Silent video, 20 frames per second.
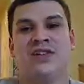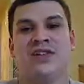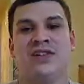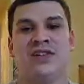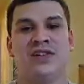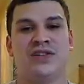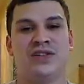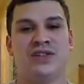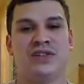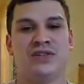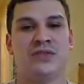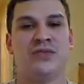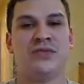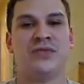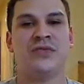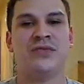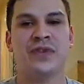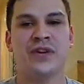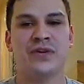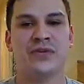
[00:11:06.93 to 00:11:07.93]
is so
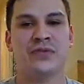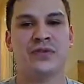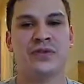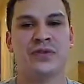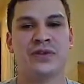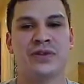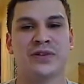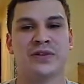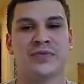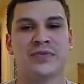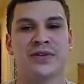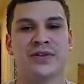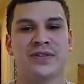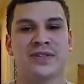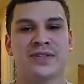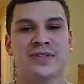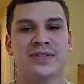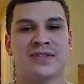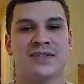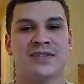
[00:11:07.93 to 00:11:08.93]
fearful and his
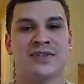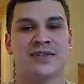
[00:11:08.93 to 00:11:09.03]
presence is